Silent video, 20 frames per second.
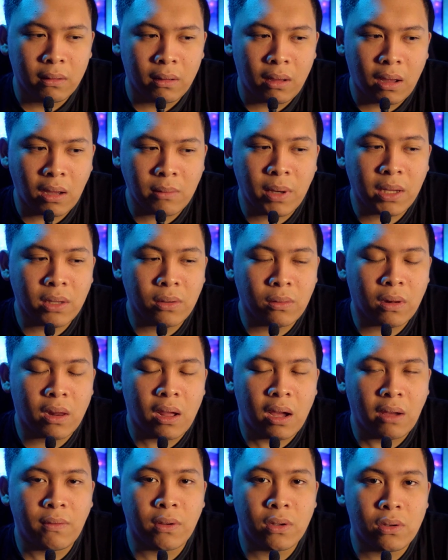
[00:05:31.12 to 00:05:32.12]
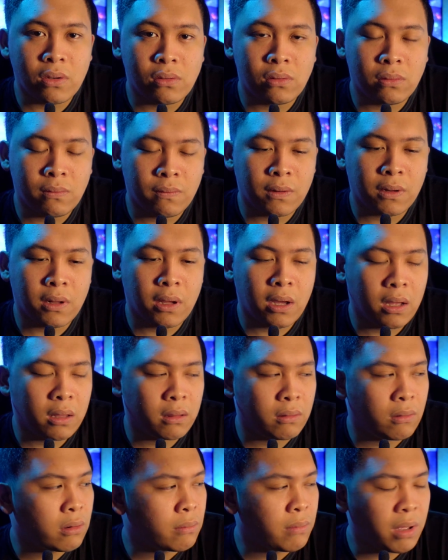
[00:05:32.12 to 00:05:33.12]
I might go live on YouTube for
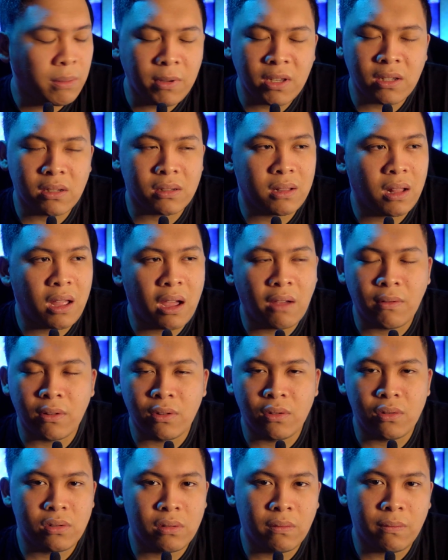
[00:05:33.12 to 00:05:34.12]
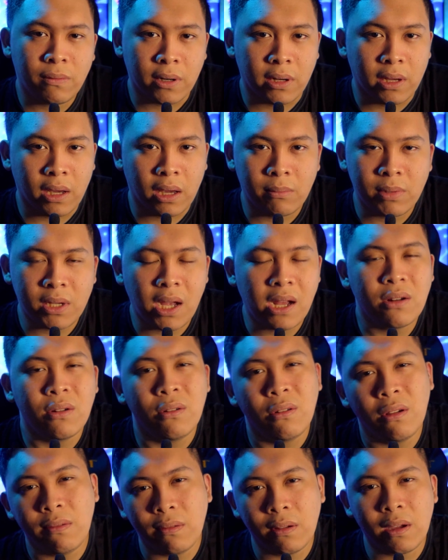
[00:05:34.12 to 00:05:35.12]
that, or maybe just live on YouTube for games. I don't
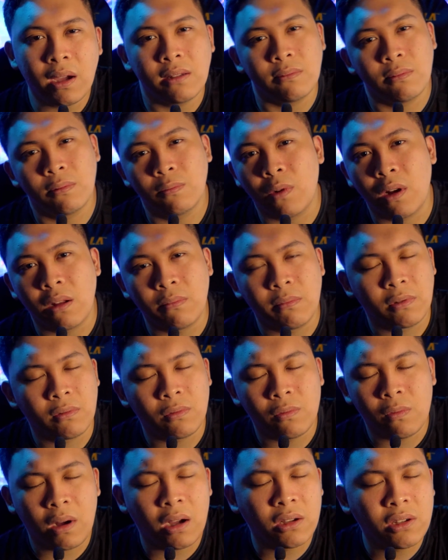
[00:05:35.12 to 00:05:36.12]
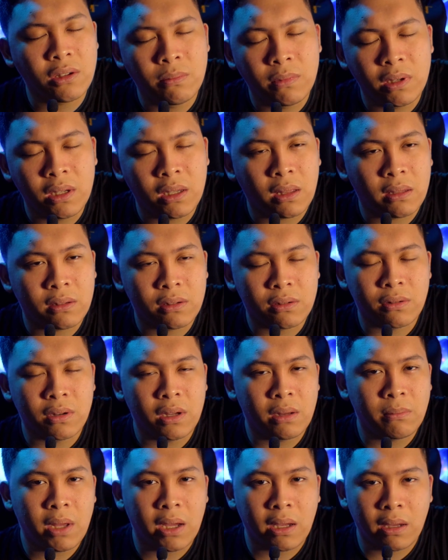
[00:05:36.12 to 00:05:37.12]
know if you guys would want to watch me
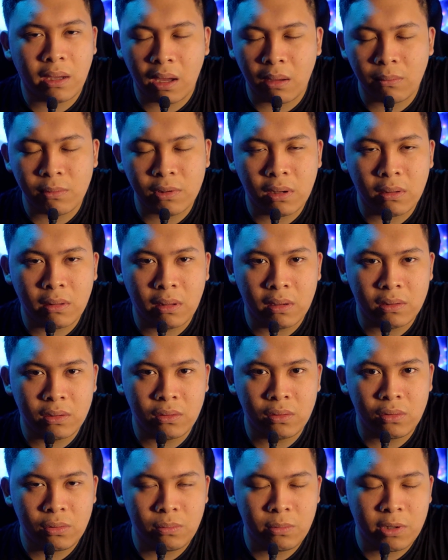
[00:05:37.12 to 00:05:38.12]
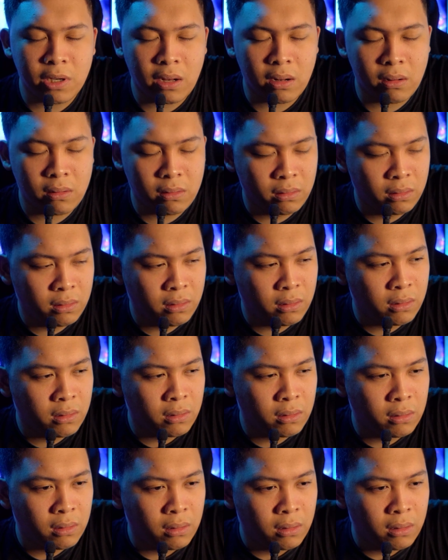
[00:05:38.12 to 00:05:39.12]
stream like games on this YouTube channel,
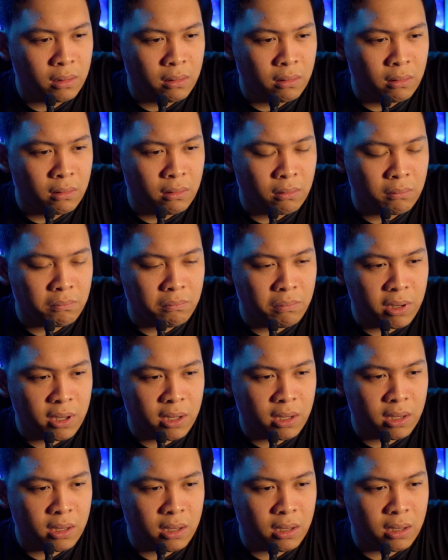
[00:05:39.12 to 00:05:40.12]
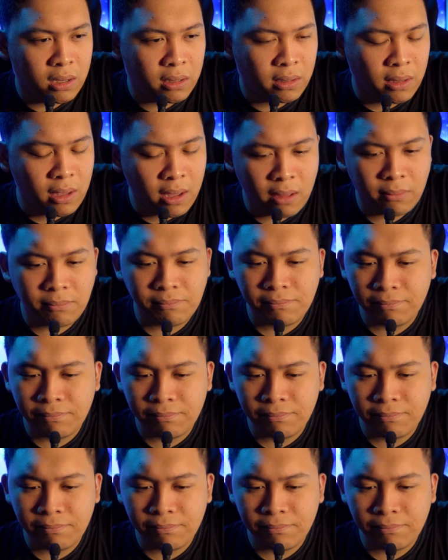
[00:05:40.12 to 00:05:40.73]
but yeah,